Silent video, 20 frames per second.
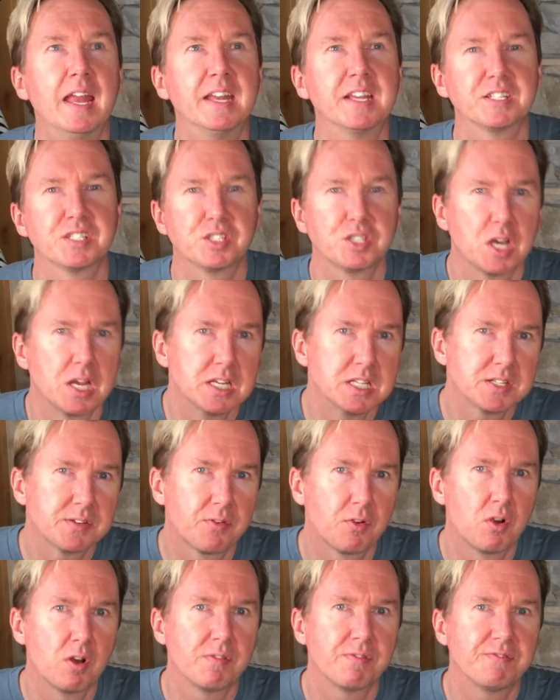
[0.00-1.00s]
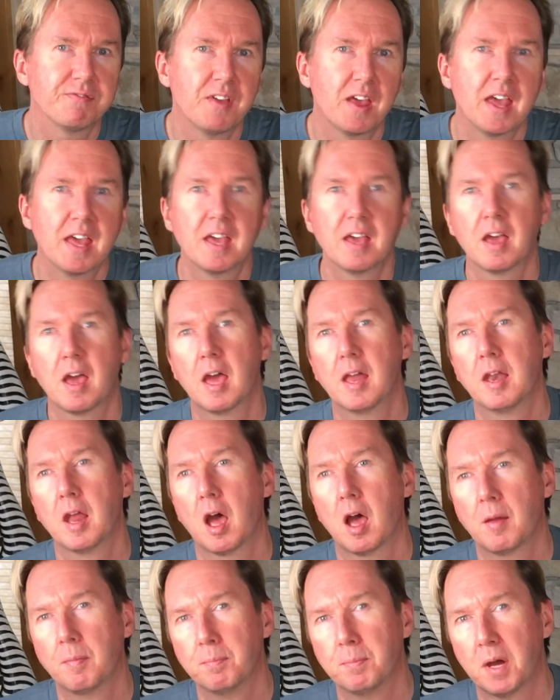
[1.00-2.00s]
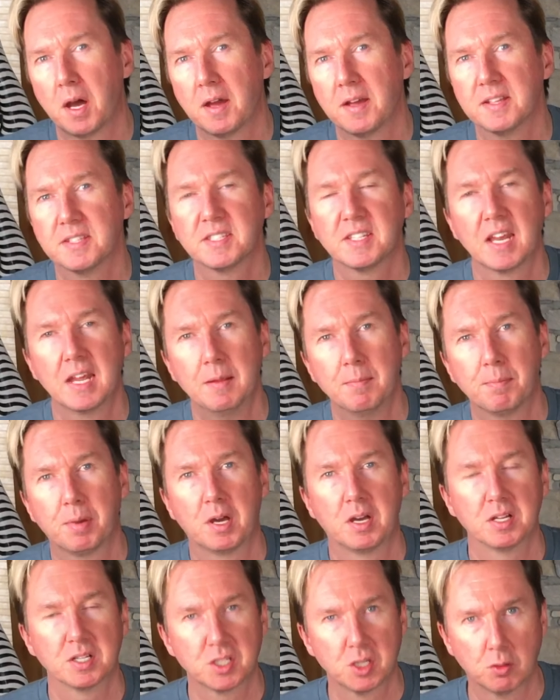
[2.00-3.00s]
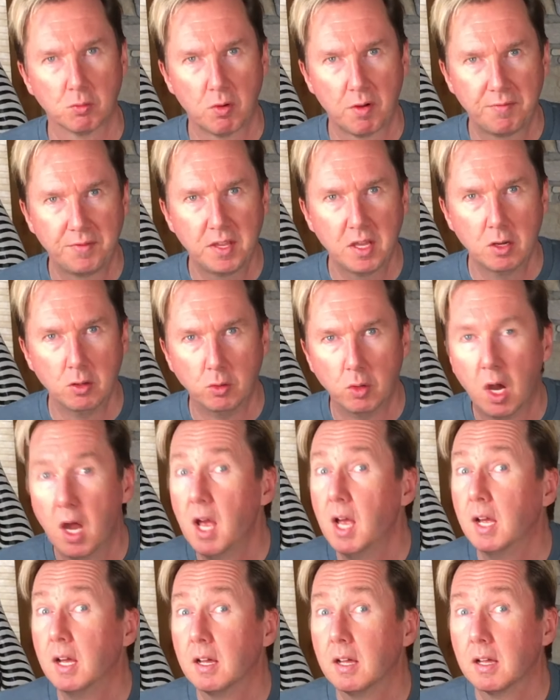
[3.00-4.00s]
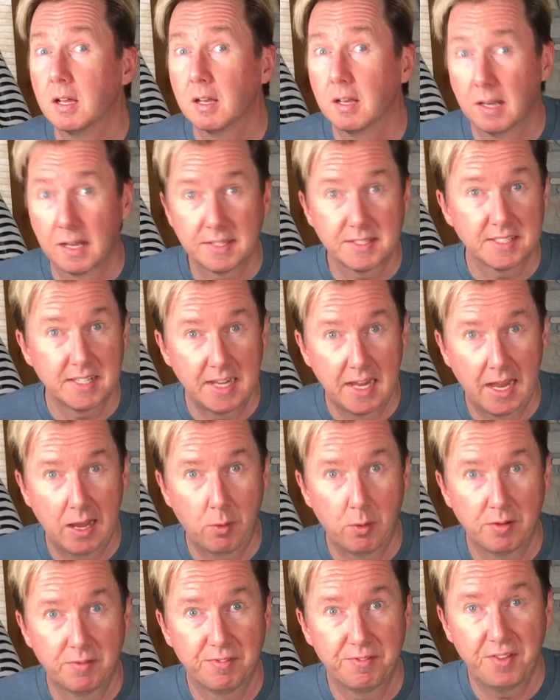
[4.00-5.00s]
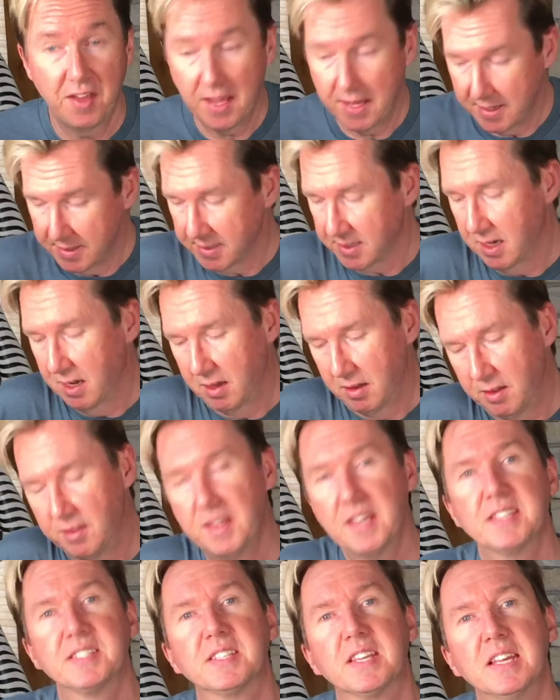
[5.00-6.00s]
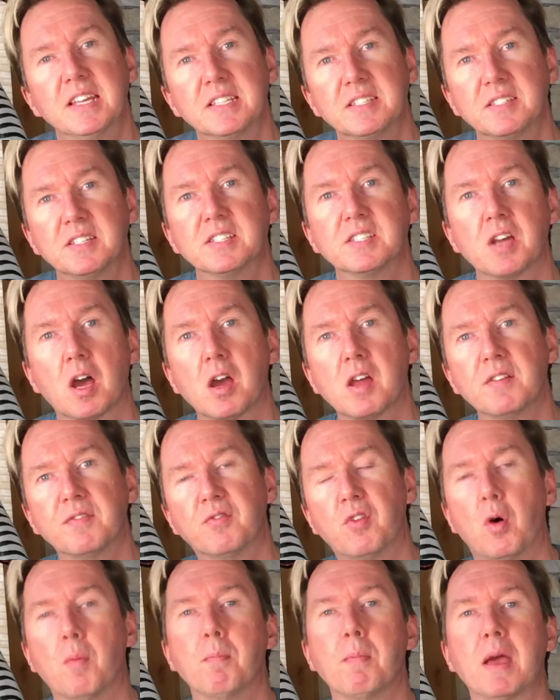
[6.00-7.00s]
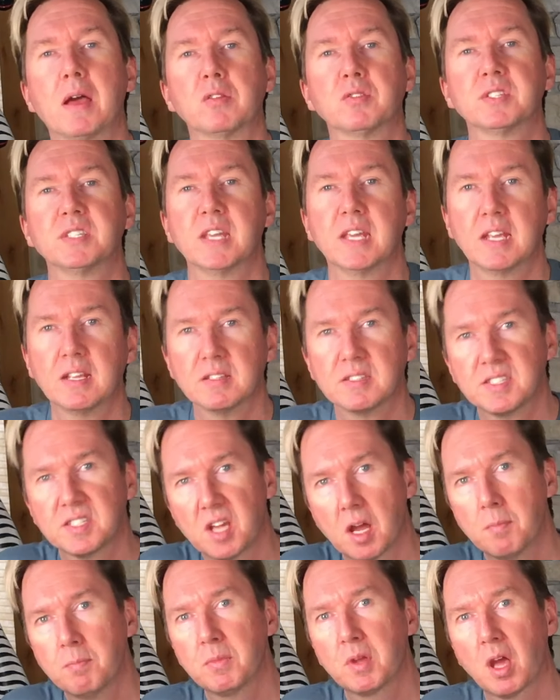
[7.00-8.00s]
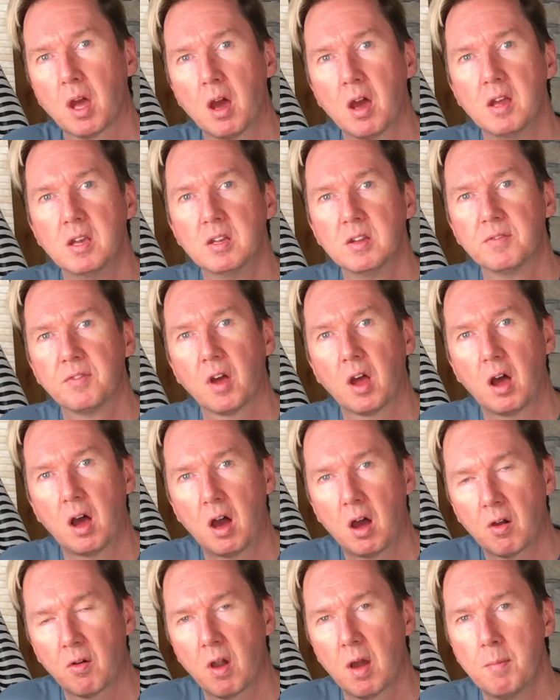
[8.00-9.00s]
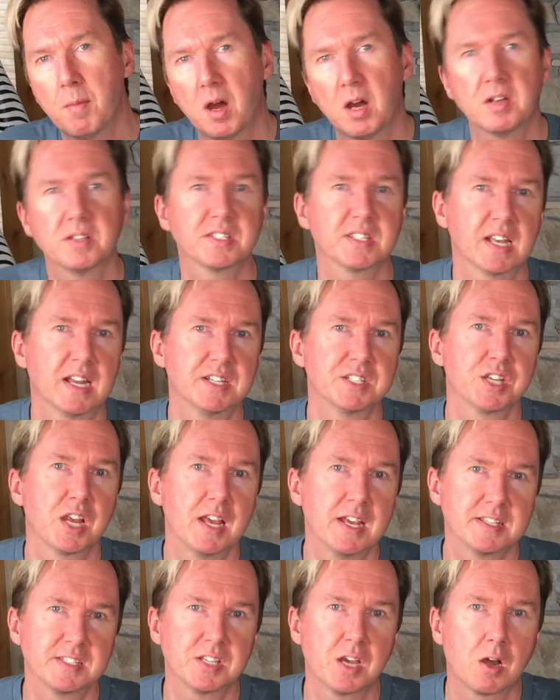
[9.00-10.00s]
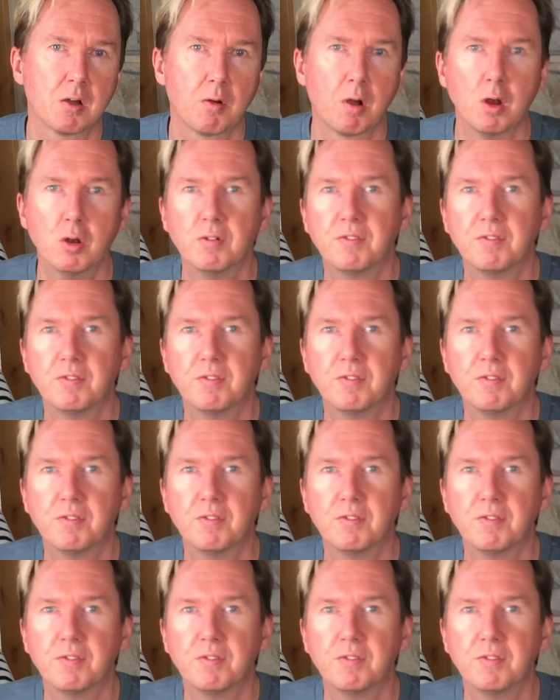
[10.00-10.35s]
exchange for a fair and unbiased impartial review. Let's see how it fares. This is designed for mounting some kind of RMR/SRO